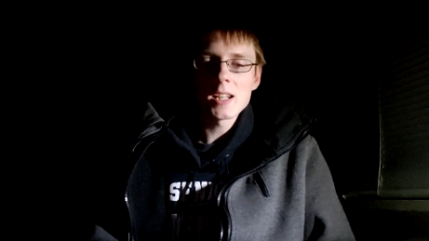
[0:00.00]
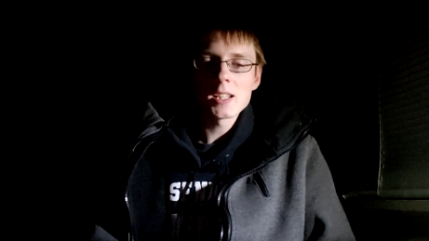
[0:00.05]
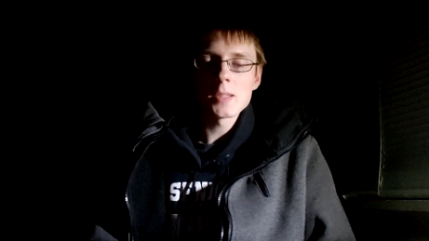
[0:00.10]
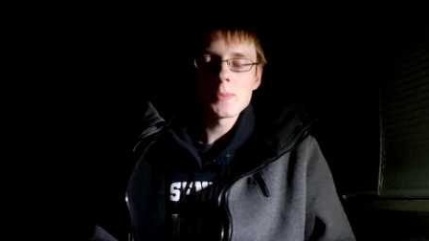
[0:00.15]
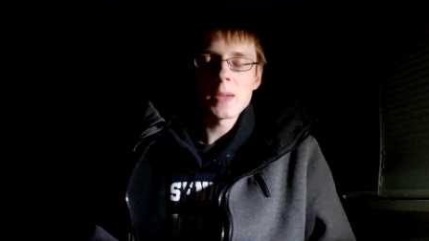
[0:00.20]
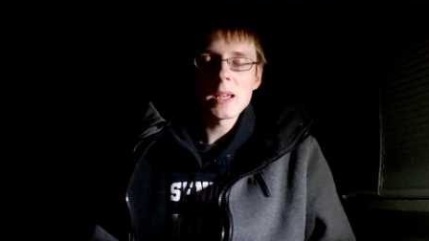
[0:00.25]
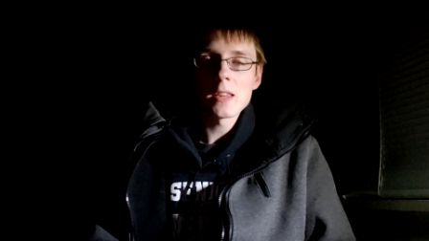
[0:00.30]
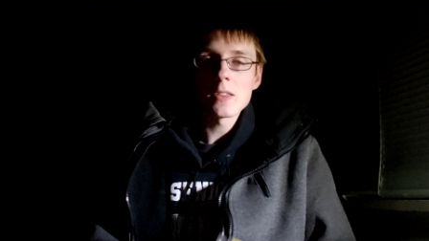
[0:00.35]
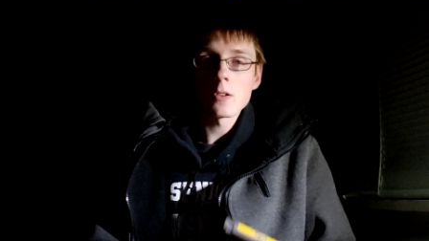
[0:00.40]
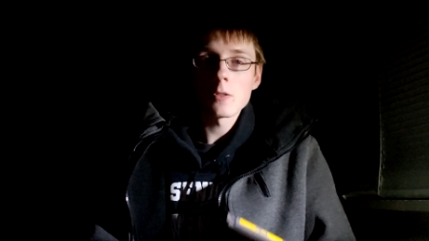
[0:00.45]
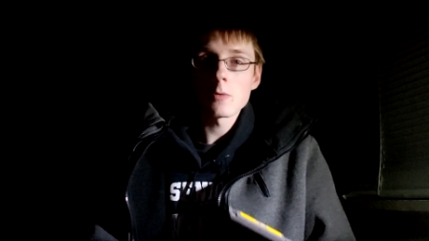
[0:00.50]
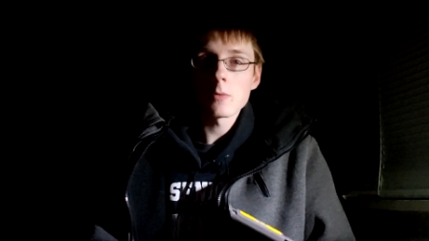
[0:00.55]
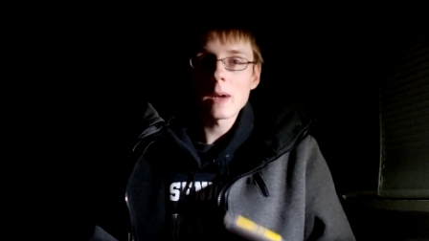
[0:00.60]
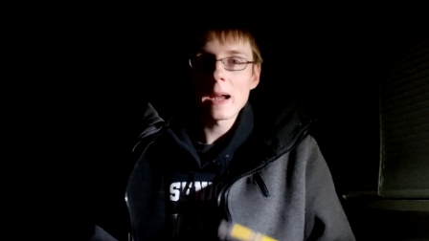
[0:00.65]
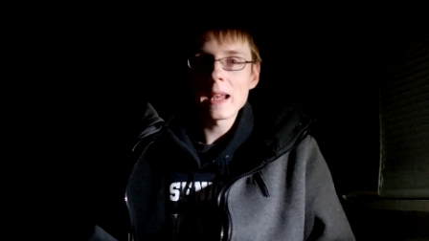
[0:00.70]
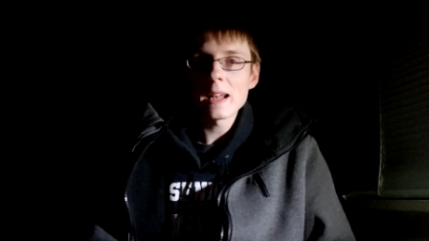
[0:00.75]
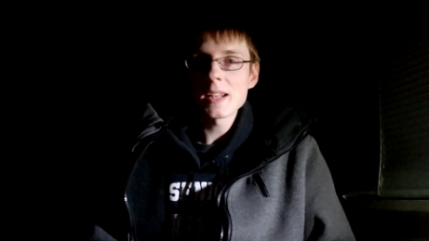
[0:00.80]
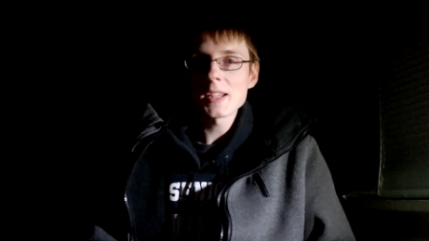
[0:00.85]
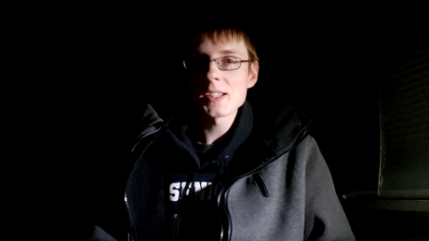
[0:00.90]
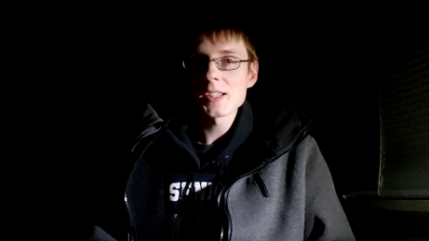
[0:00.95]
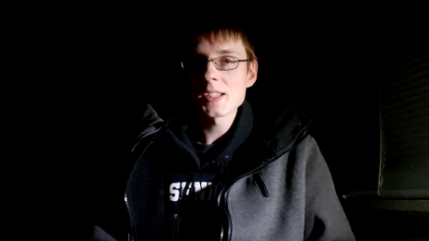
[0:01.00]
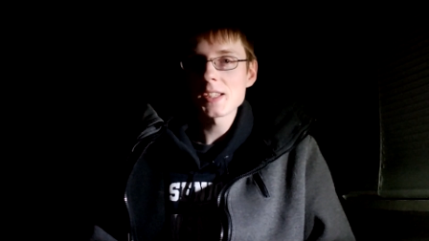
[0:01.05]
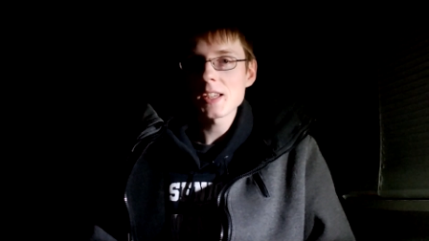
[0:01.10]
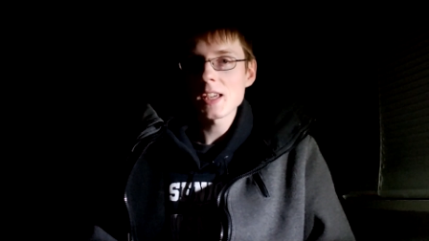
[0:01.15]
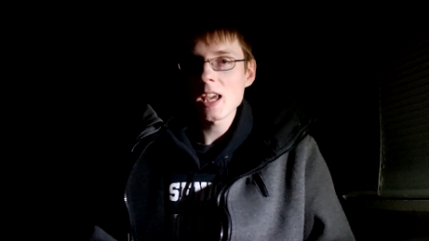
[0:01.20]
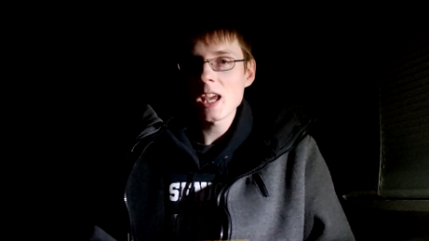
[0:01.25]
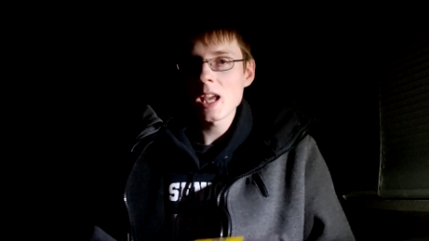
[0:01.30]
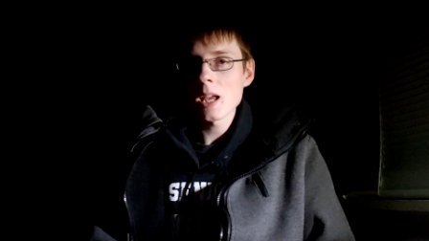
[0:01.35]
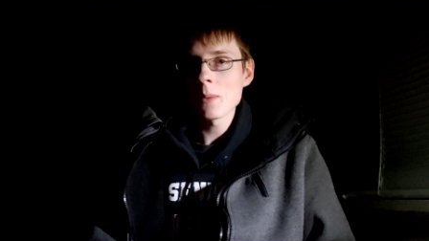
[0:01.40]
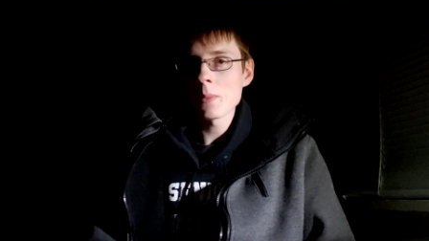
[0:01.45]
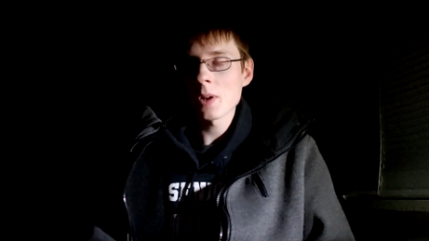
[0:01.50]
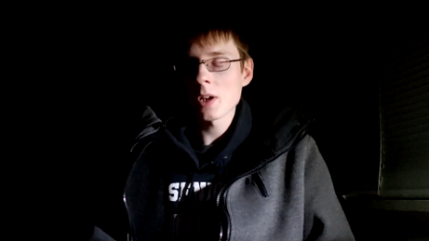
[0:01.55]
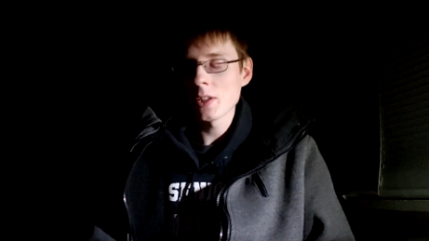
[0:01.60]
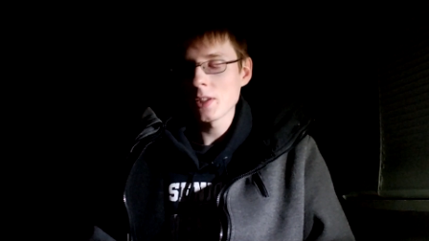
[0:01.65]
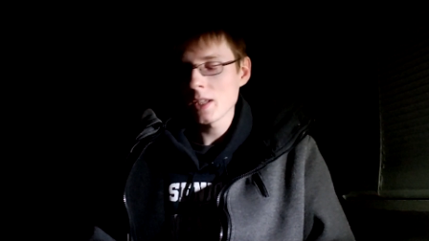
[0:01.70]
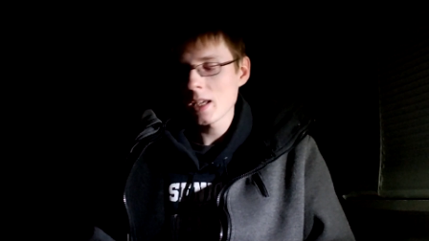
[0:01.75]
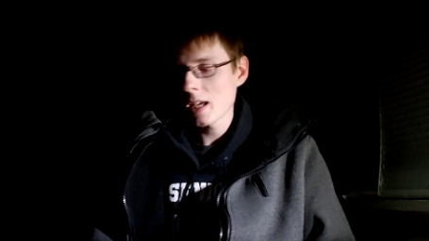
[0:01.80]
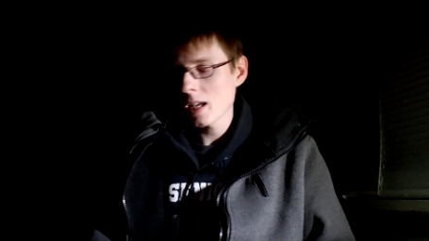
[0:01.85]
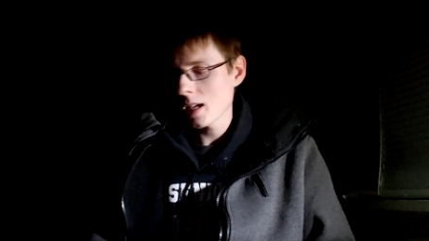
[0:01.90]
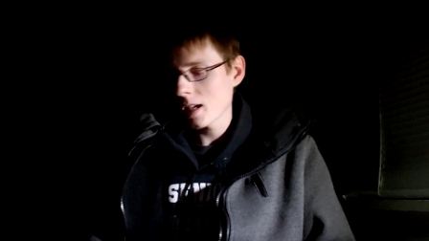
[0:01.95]
to be the greatest game
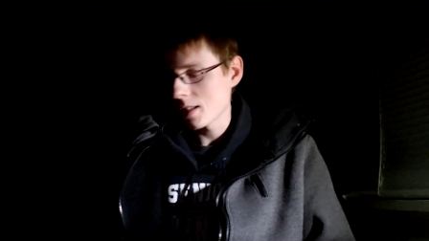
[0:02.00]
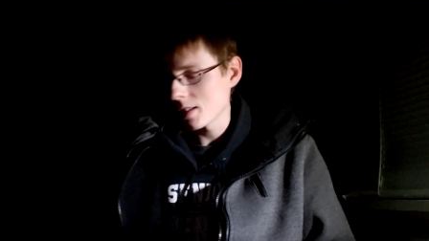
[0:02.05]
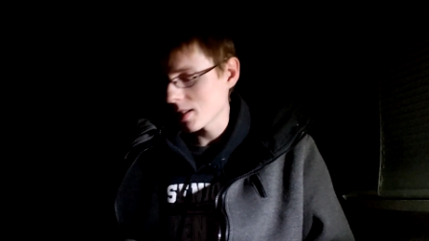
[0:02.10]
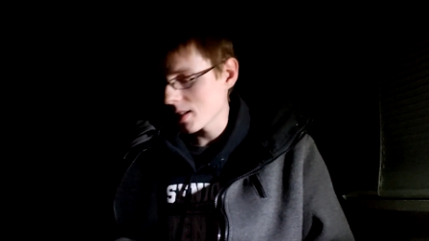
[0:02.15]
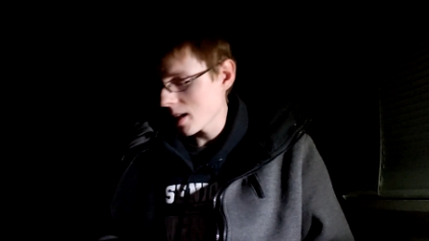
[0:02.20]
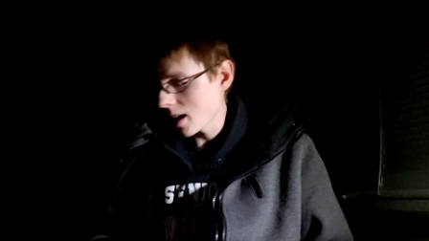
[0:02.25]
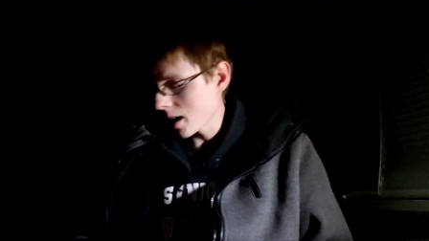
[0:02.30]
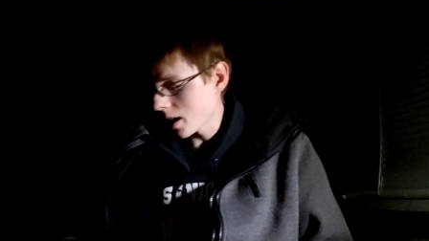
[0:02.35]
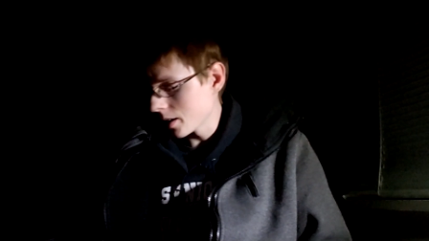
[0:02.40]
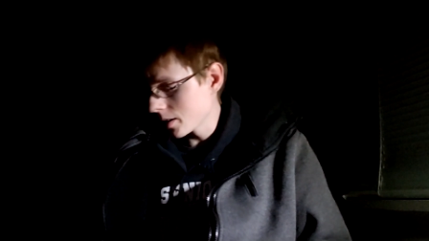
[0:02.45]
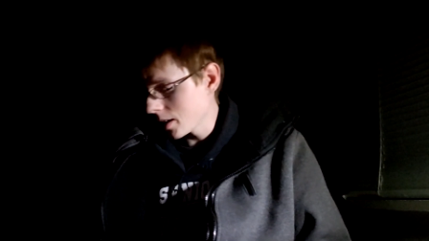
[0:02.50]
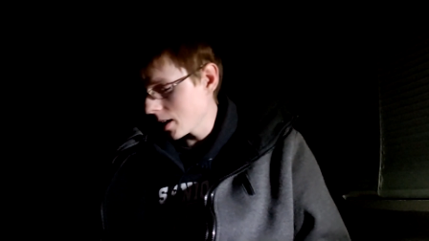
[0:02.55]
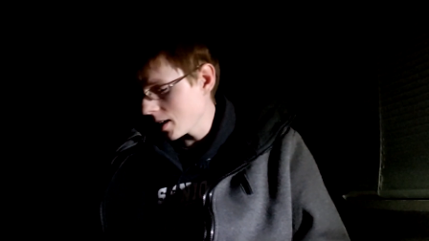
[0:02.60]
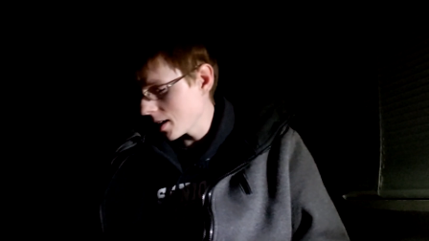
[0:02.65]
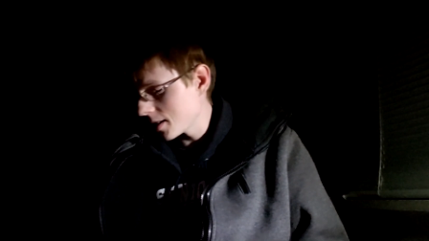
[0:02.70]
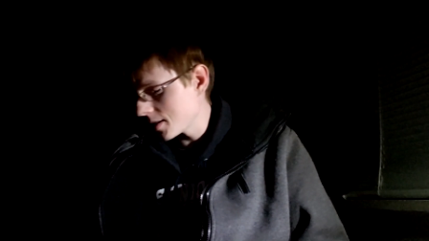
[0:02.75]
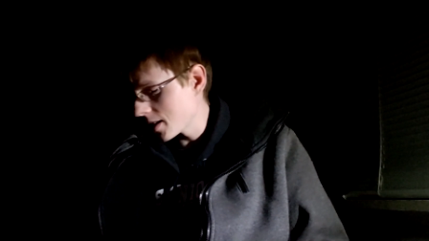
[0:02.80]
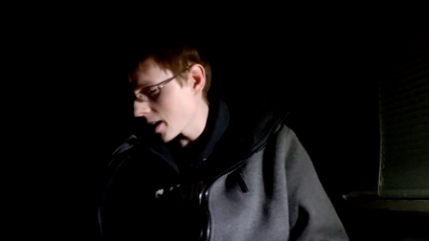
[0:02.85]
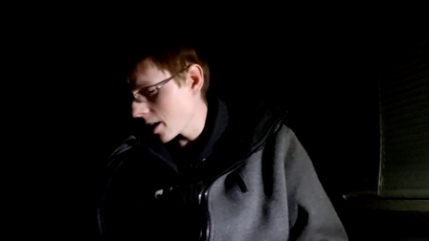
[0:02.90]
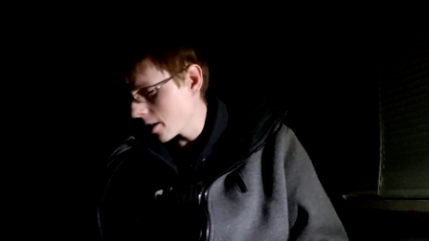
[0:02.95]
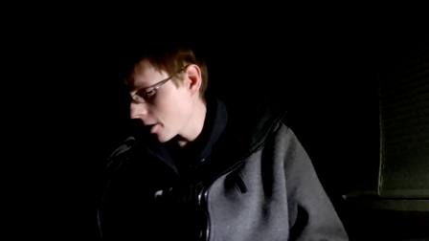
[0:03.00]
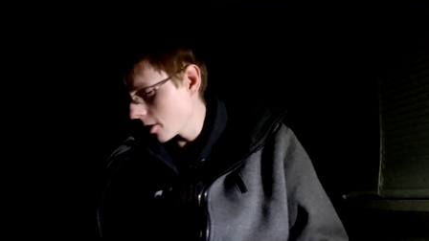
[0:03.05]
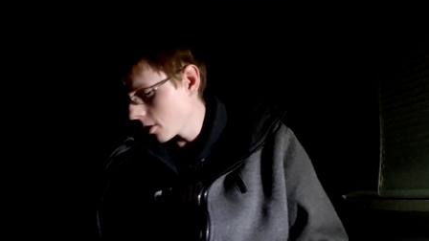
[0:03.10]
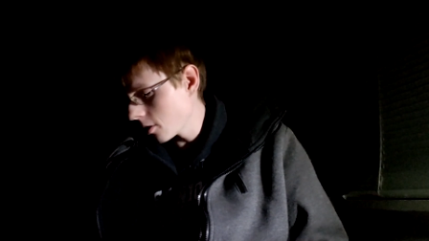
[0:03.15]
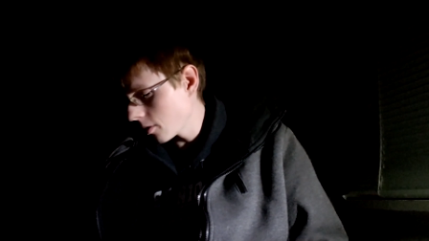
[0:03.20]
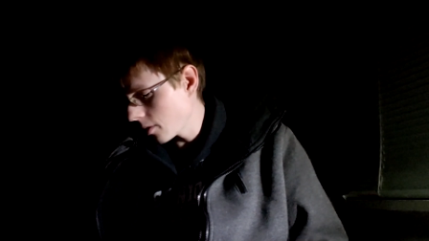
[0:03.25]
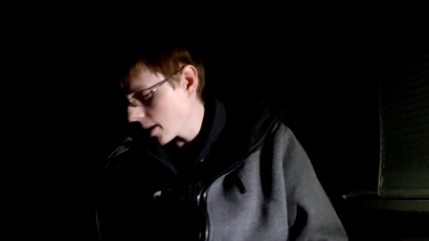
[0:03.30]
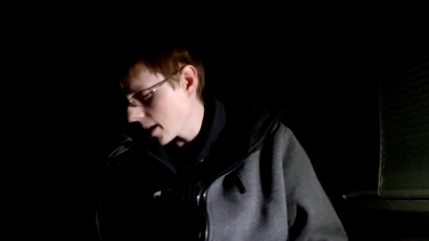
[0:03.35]
on the on the Nintendo